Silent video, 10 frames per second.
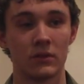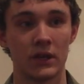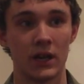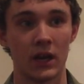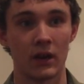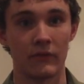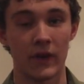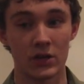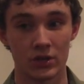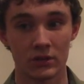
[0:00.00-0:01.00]
leading an
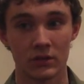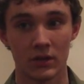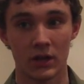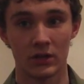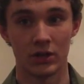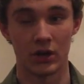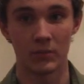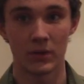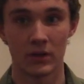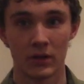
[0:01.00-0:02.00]
invasion into
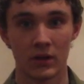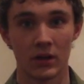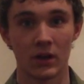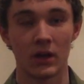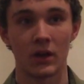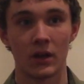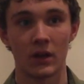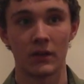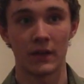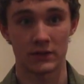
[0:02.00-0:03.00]
Europe.
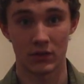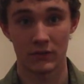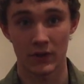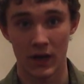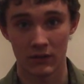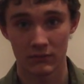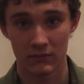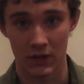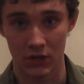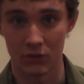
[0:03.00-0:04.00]
That's all for now.
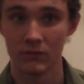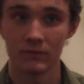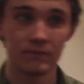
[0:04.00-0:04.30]
Thank you.